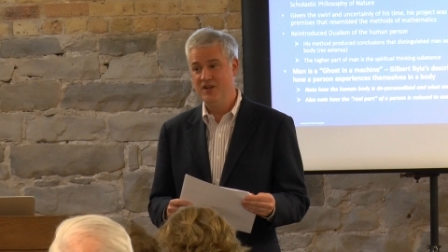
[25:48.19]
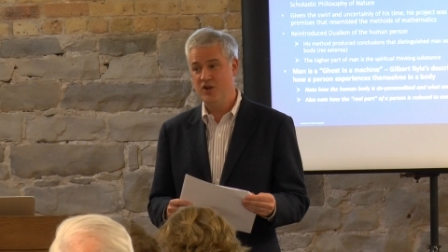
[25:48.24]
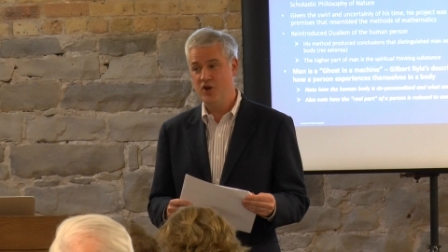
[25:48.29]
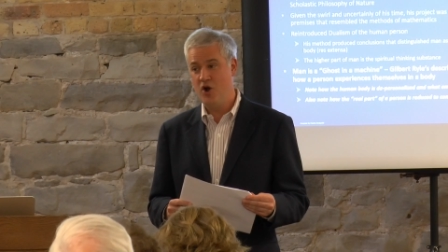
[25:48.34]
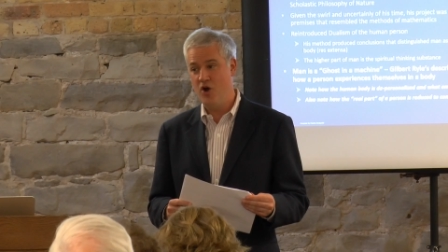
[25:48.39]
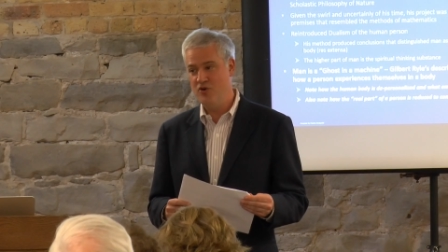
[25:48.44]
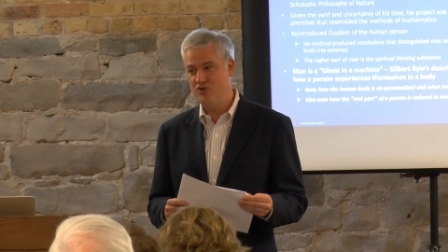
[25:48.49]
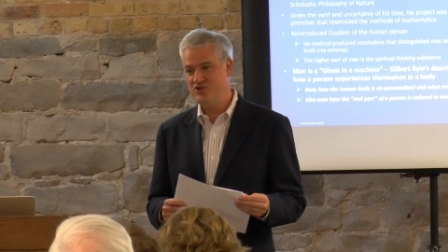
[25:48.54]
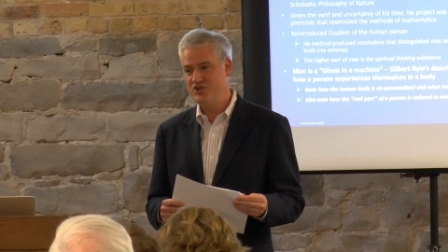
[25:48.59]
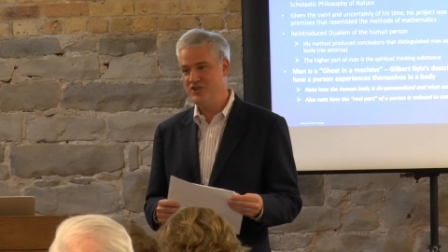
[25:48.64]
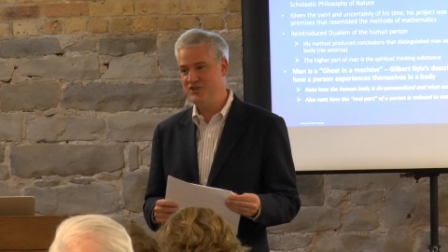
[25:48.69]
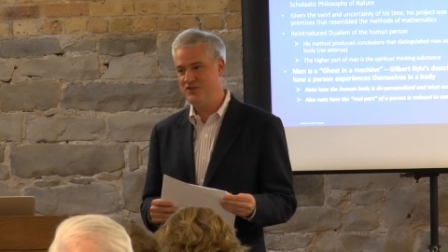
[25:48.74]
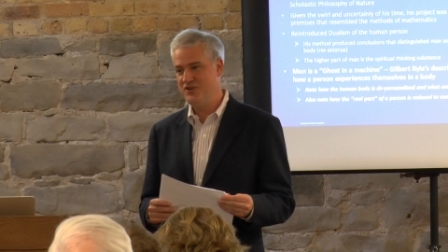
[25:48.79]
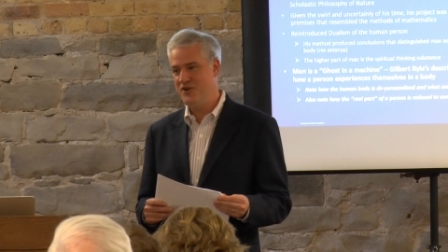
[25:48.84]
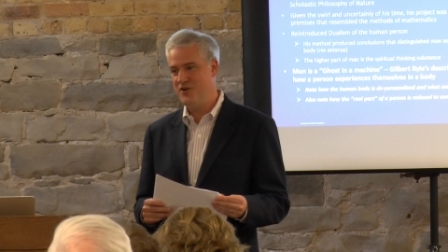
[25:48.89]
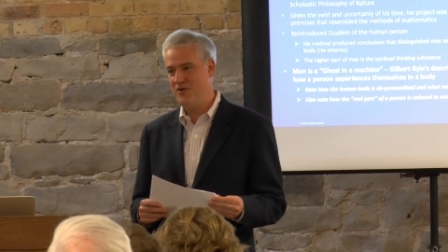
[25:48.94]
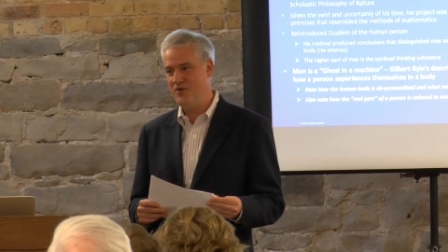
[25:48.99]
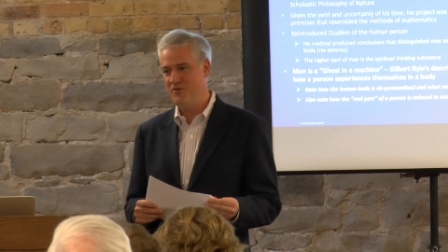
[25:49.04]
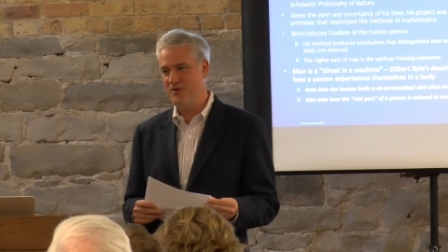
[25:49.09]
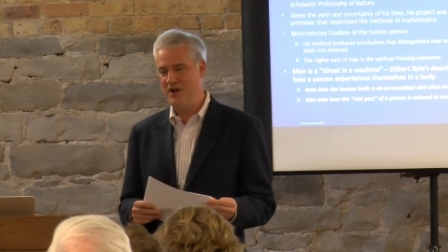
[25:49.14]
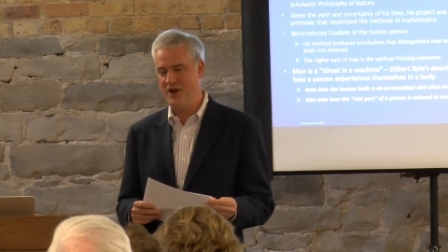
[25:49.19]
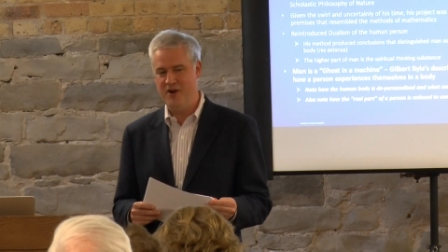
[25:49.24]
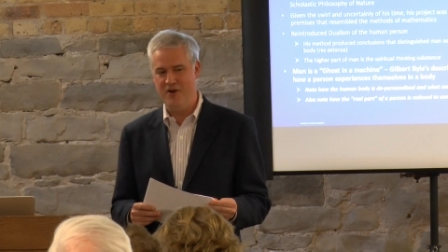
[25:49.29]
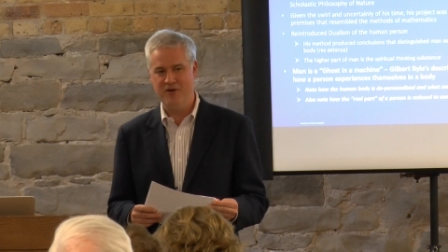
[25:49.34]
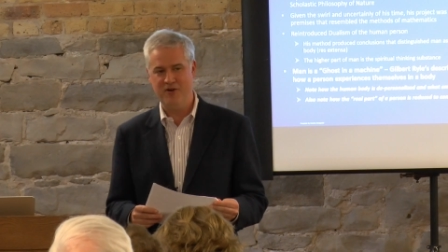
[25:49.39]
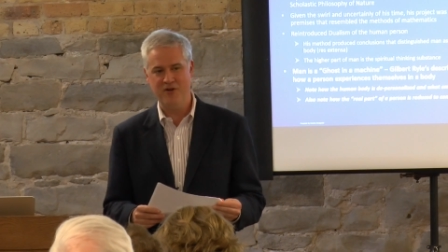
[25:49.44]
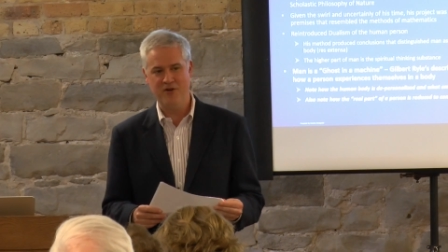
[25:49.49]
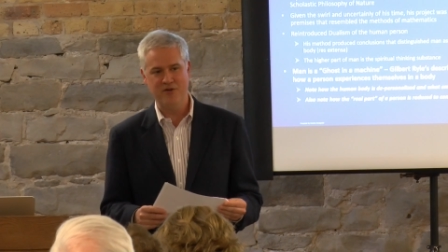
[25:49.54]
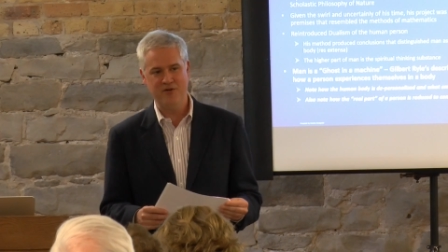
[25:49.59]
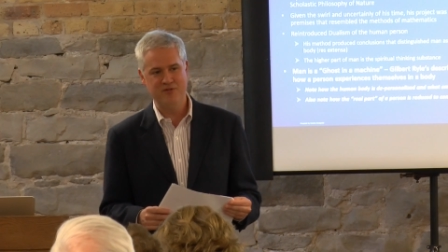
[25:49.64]
Cogito
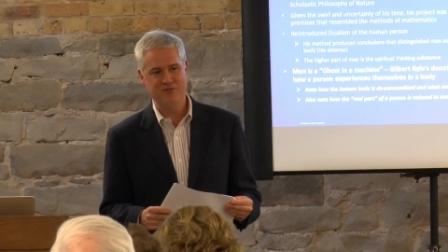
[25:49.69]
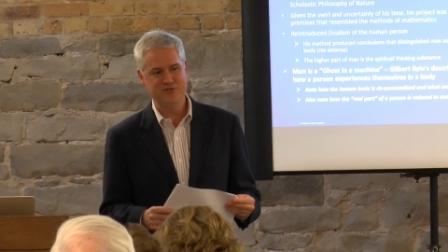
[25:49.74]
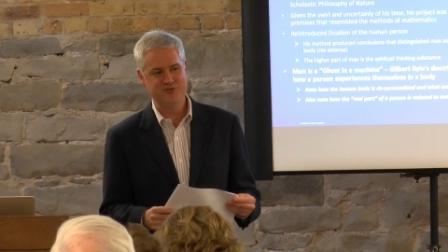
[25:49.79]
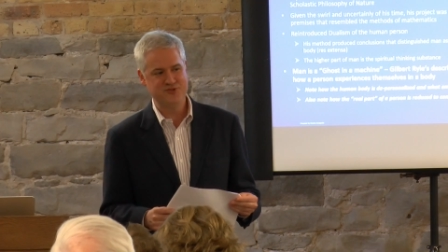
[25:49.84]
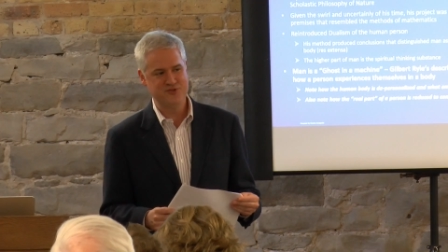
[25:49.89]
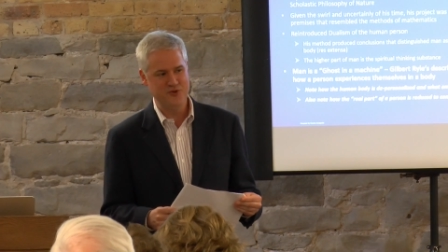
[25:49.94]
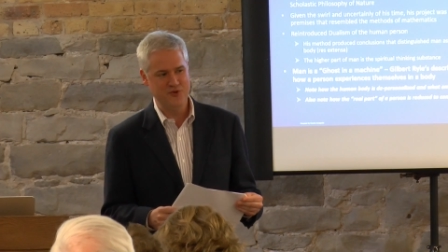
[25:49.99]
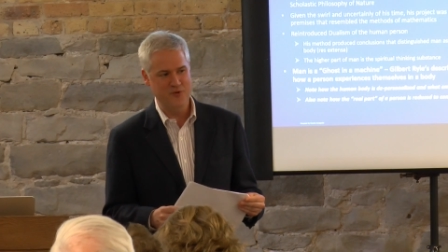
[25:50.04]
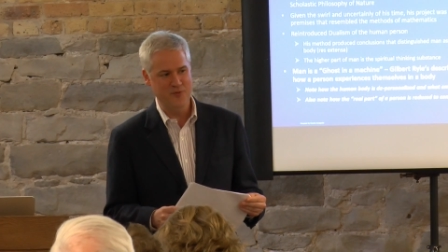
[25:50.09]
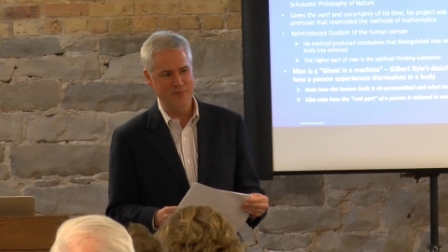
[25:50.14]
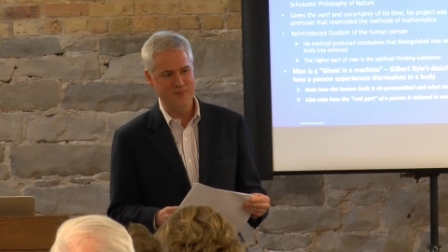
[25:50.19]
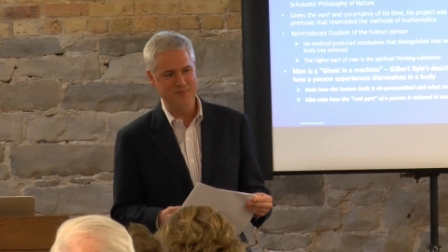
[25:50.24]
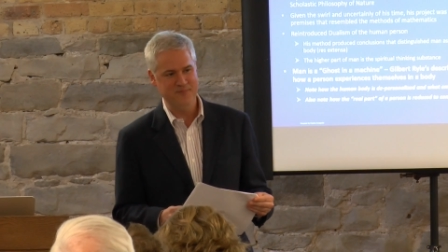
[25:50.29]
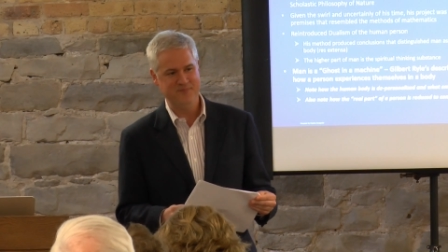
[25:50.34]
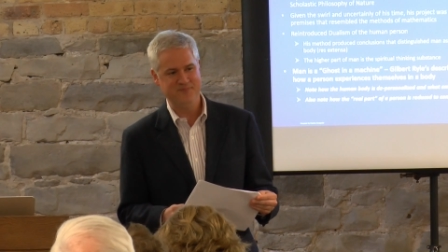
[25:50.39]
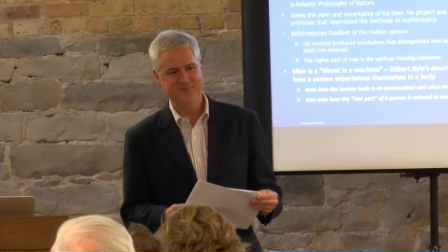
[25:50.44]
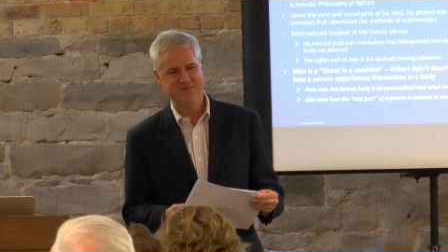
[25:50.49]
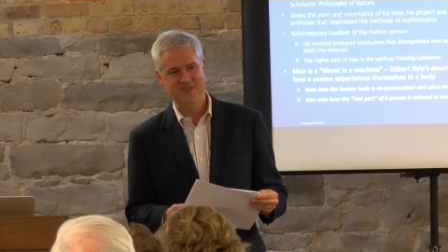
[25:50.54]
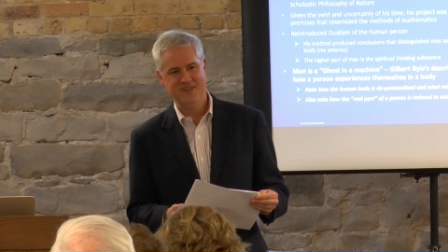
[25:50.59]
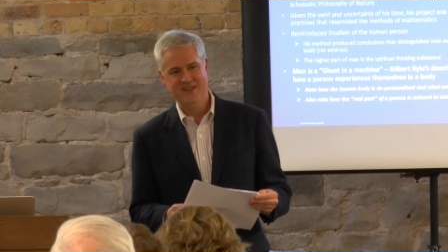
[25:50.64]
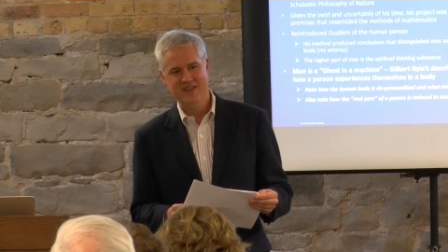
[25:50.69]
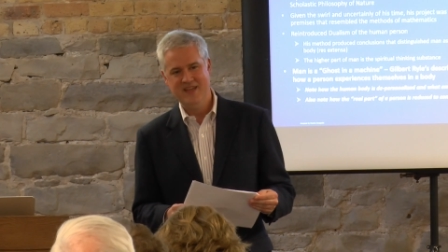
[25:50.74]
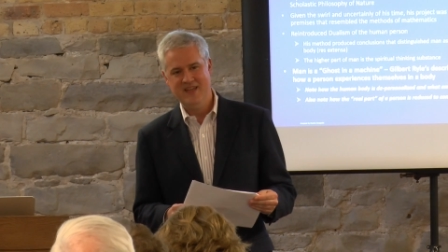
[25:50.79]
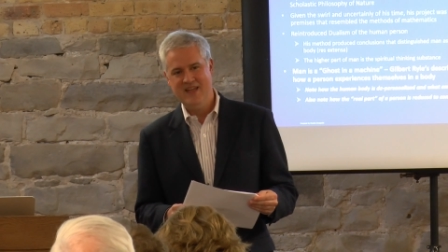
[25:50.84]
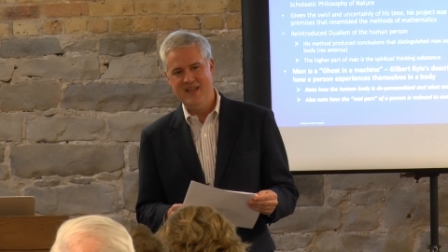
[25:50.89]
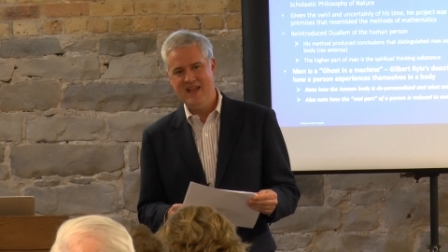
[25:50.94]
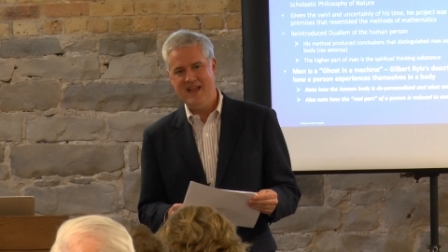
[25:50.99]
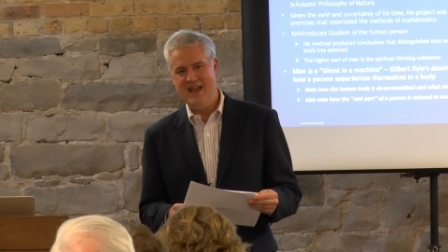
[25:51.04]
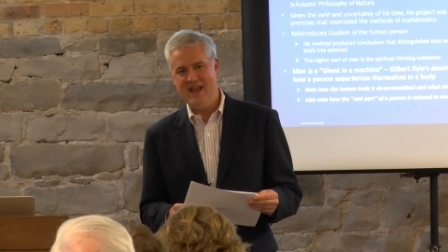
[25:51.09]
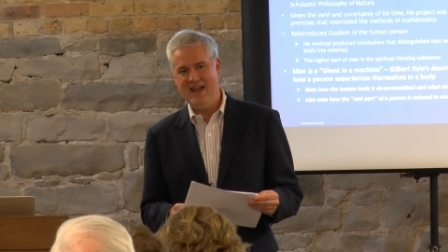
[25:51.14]
ergo sum
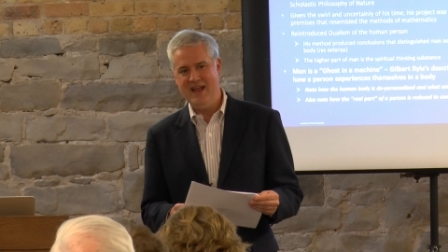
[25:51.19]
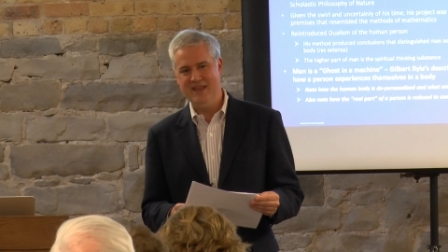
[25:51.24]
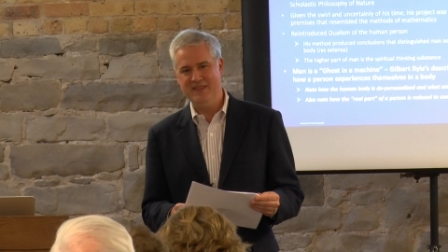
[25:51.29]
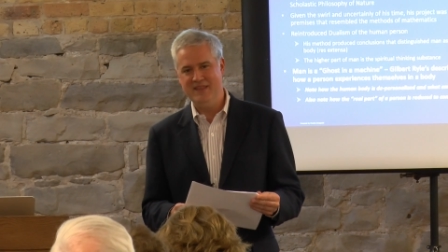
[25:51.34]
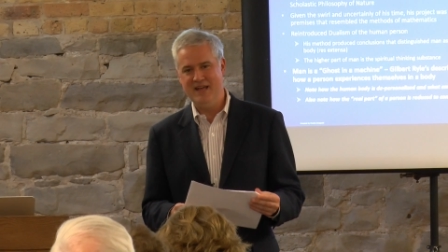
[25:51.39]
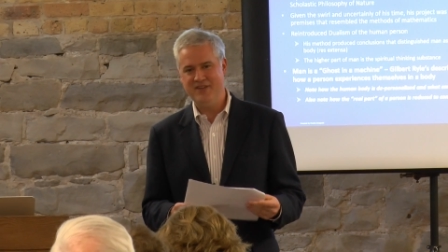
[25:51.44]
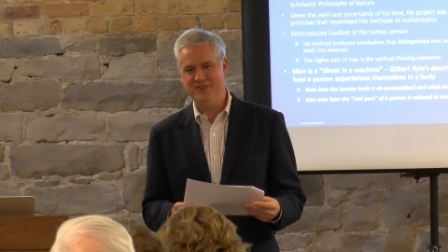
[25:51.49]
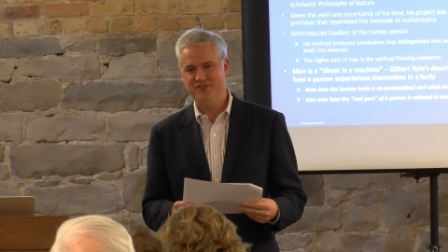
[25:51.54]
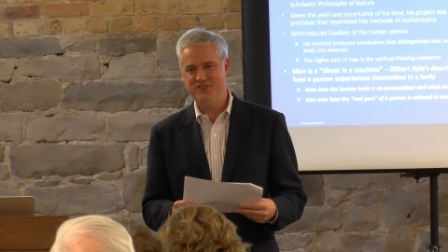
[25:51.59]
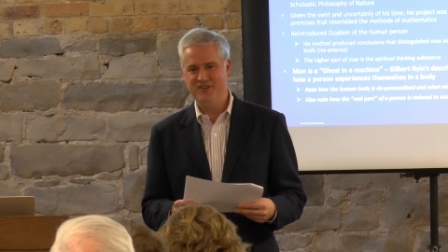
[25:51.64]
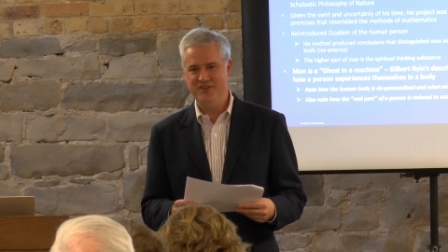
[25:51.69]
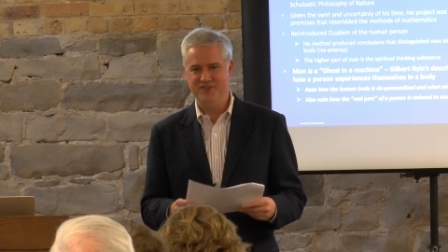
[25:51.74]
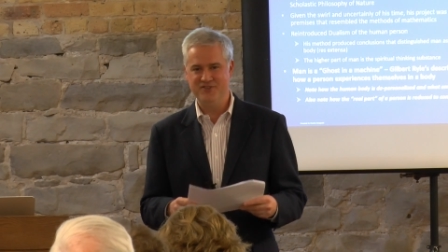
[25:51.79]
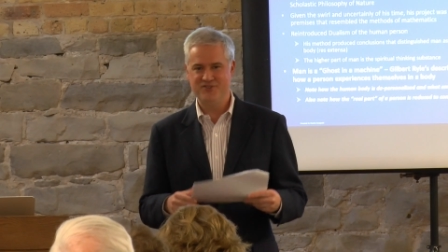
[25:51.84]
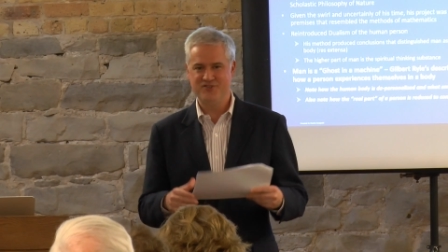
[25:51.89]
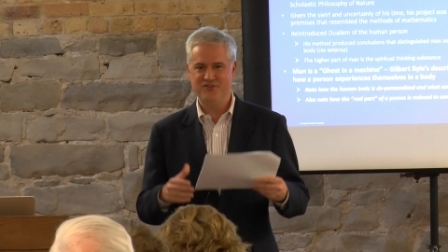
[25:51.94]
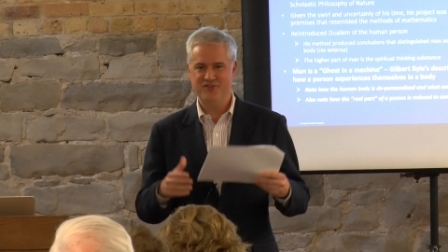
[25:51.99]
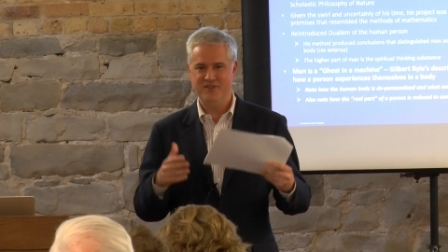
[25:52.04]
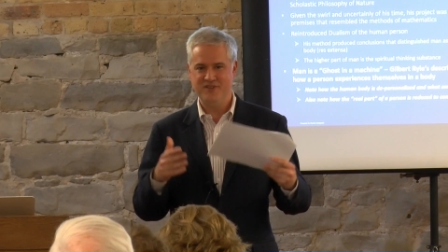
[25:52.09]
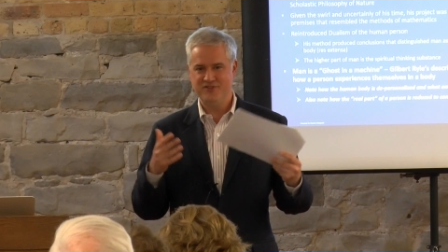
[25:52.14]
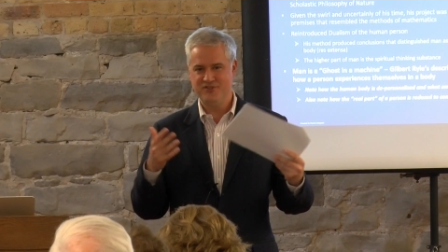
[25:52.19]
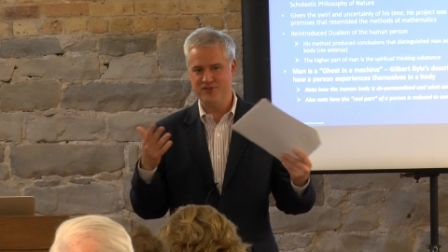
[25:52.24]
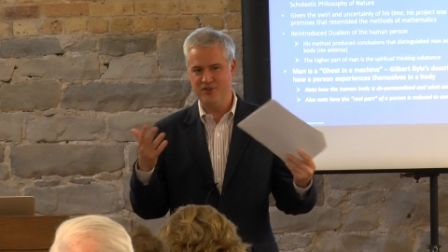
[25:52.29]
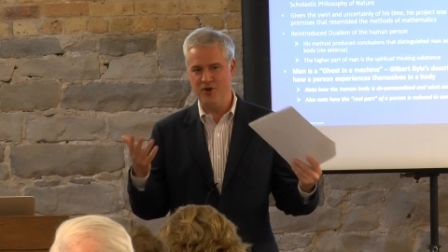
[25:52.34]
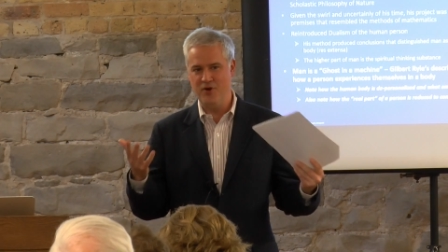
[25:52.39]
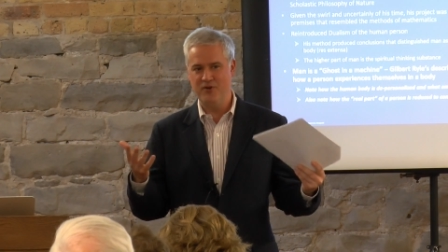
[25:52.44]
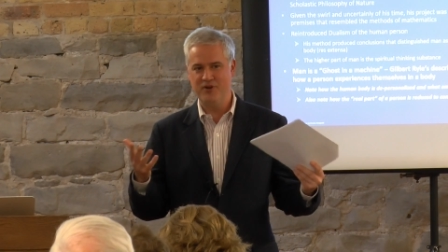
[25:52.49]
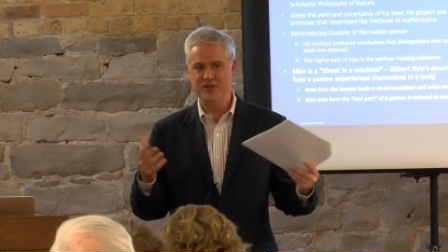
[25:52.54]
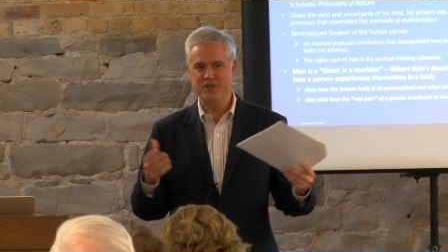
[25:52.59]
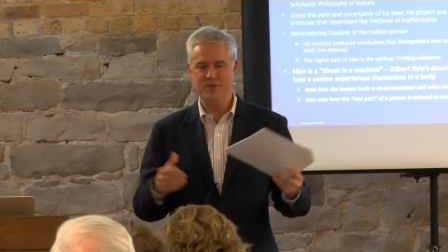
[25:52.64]
and that's his
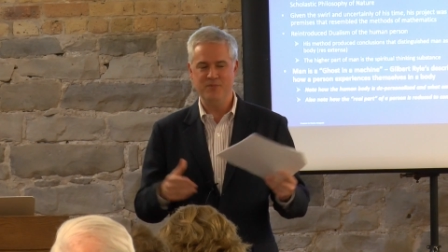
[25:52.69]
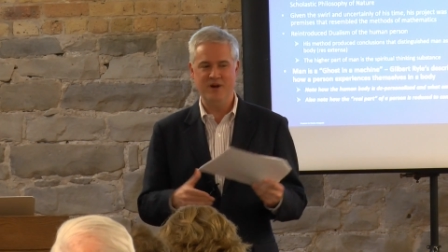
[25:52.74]
slogan.